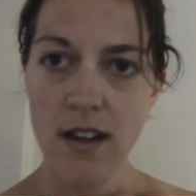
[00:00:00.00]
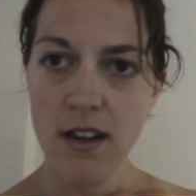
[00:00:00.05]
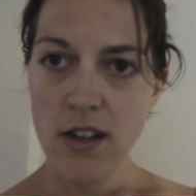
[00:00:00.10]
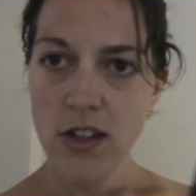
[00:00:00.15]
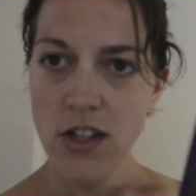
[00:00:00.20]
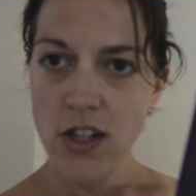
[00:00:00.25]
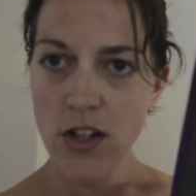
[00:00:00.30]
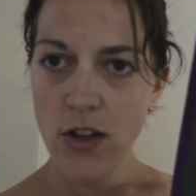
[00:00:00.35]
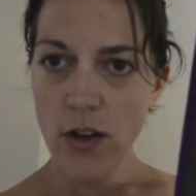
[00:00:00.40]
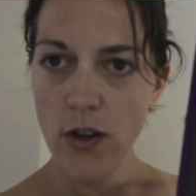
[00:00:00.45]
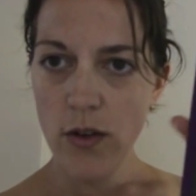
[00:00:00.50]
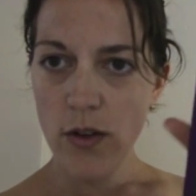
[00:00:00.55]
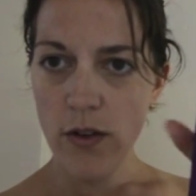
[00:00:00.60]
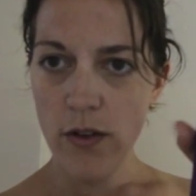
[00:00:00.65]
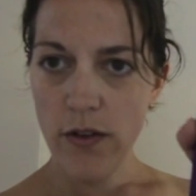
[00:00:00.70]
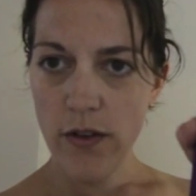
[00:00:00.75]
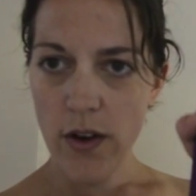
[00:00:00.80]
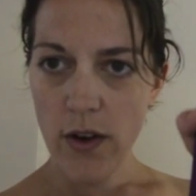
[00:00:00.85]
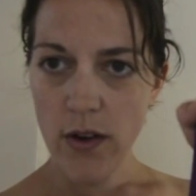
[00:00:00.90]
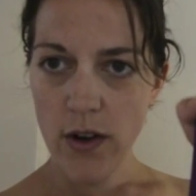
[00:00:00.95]
show you the
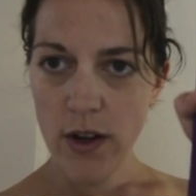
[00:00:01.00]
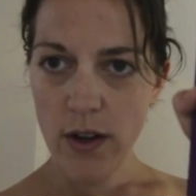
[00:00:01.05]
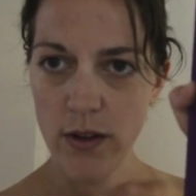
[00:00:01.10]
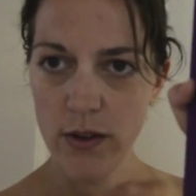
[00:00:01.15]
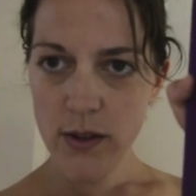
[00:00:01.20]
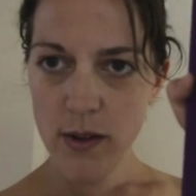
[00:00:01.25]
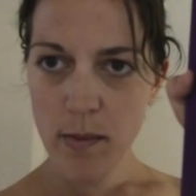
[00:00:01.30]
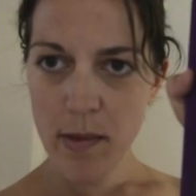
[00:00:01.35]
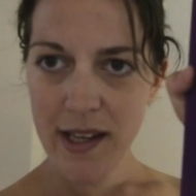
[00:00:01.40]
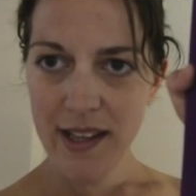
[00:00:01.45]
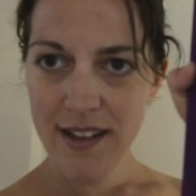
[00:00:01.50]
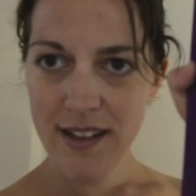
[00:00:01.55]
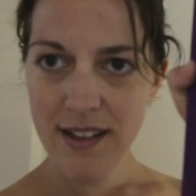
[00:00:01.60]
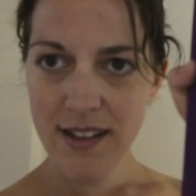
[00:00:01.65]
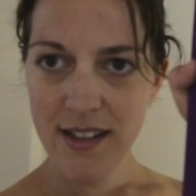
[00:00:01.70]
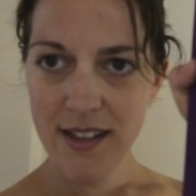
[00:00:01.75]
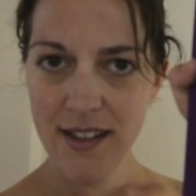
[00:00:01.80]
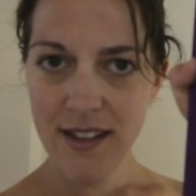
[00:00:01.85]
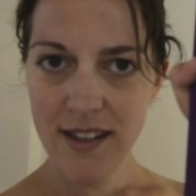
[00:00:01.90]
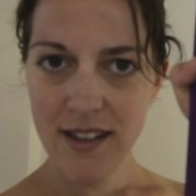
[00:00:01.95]
photos bit.
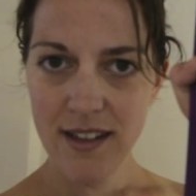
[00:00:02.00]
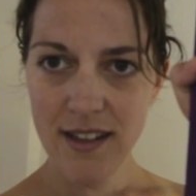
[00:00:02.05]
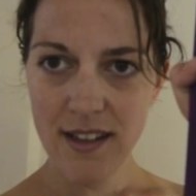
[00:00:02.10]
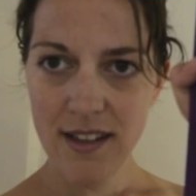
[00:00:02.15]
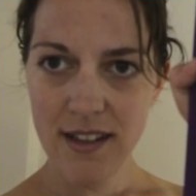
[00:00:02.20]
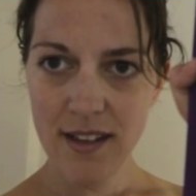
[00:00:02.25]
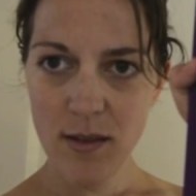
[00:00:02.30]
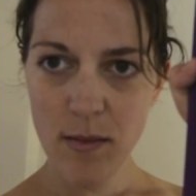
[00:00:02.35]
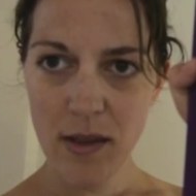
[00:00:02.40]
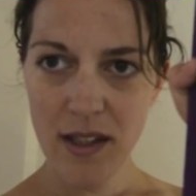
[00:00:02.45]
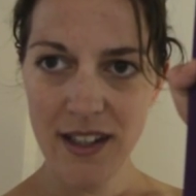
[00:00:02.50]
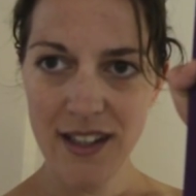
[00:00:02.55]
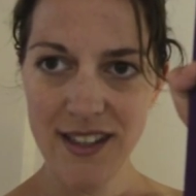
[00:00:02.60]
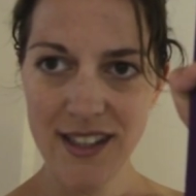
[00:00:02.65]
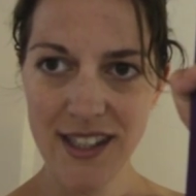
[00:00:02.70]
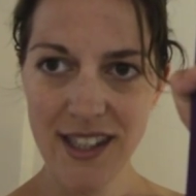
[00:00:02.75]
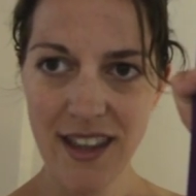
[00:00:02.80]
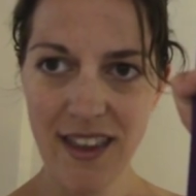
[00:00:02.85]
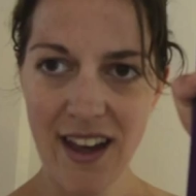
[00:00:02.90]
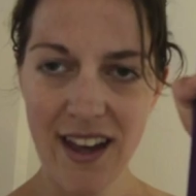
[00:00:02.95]
If you can
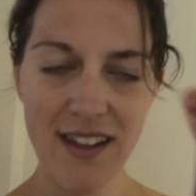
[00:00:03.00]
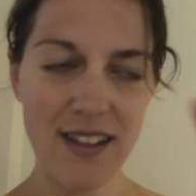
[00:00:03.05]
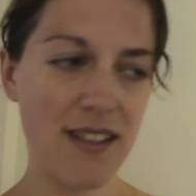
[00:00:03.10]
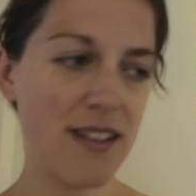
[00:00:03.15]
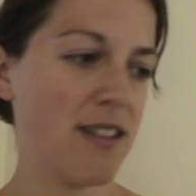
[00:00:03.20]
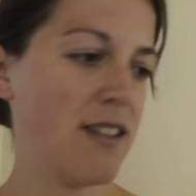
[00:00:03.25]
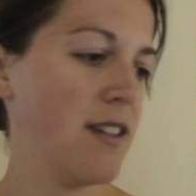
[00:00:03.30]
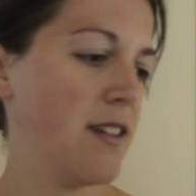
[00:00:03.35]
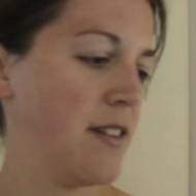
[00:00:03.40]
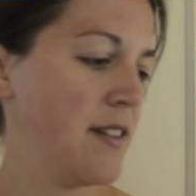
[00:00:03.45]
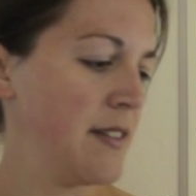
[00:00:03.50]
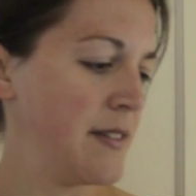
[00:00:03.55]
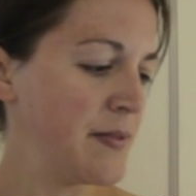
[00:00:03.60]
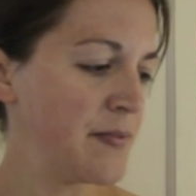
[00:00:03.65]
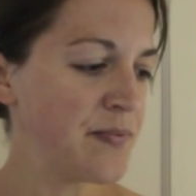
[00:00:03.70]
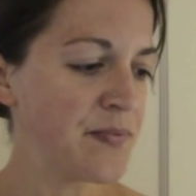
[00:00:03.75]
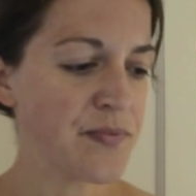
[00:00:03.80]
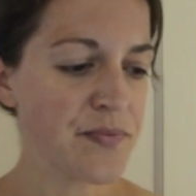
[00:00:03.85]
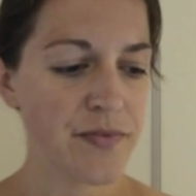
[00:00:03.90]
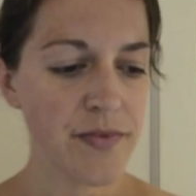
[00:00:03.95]
see that.
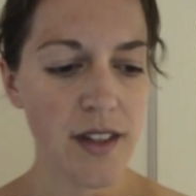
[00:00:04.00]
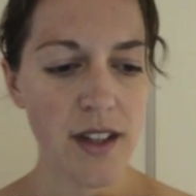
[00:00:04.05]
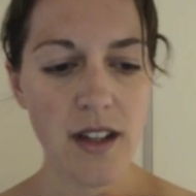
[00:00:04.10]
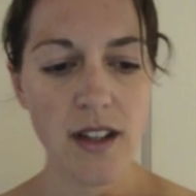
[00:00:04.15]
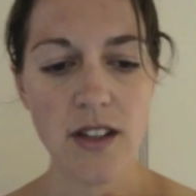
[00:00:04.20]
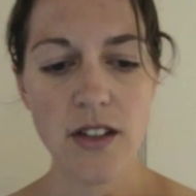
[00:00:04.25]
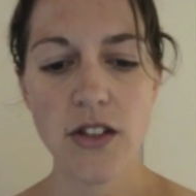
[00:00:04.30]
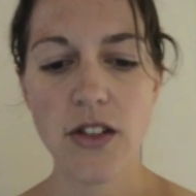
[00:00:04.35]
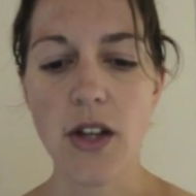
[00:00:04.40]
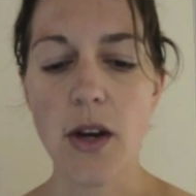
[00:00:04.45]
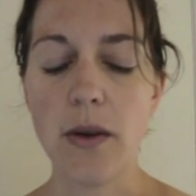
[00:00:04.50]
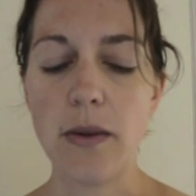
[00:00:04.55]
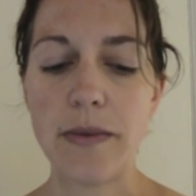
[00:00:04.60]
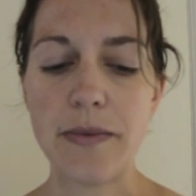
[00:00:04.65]
So,